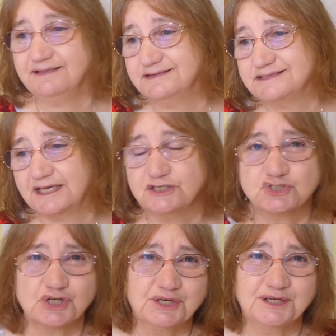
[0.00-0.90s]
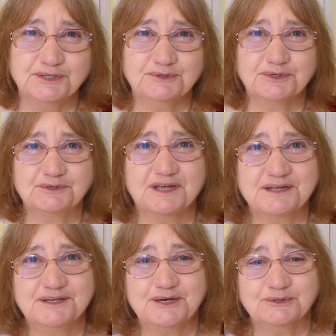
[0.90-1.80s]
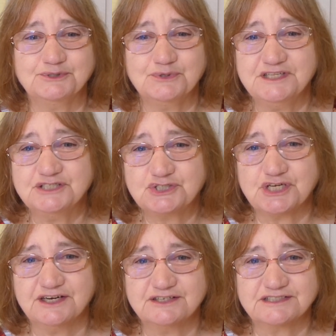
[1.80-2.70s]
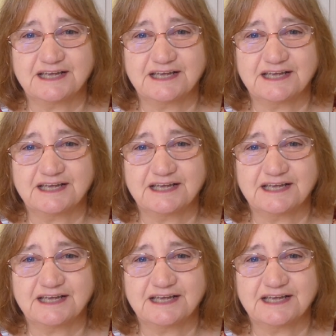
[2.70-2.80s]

in this kitchen and, you know, do these chairs.